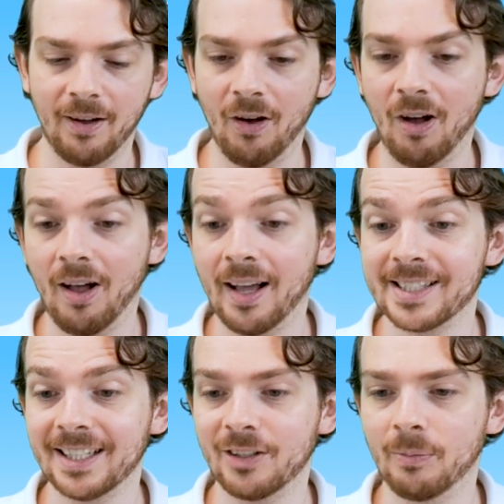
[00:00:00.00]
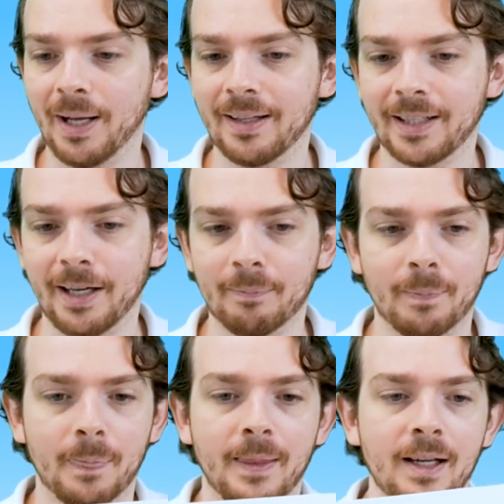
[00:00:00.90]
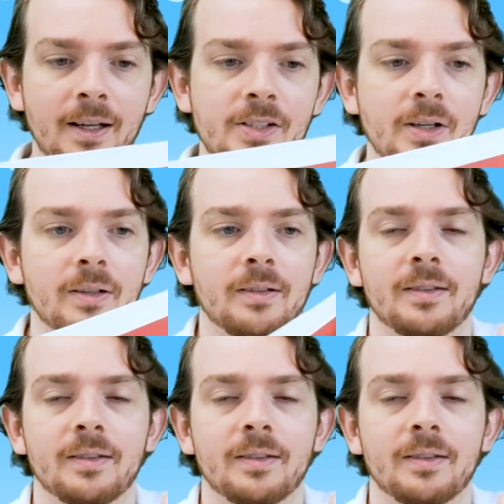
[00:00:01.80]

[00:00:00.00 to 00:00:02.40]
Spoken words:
Oh, that's another cool part. Okay, So